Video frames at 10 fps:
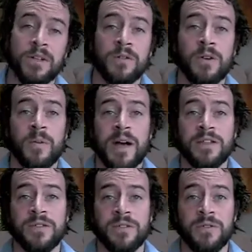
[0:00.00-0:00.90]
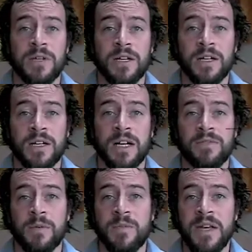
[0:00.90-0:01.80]
go back to a kind of
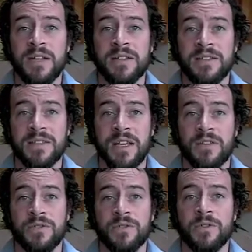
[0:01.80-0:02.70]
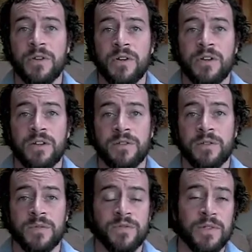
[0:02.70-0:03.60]
a maintenance schedule in
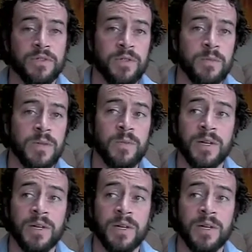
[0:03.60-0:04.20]
terms of your treatment.